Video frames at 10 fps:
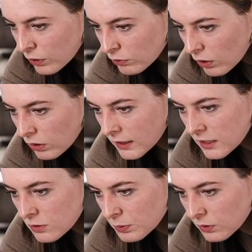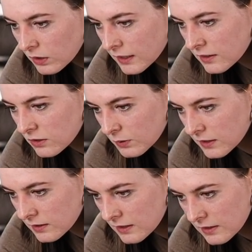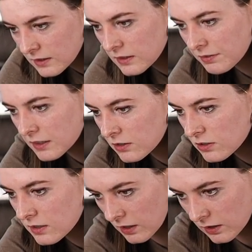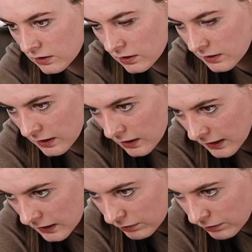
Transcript: roll each ball into a 6 to 7 inch circle on a lightly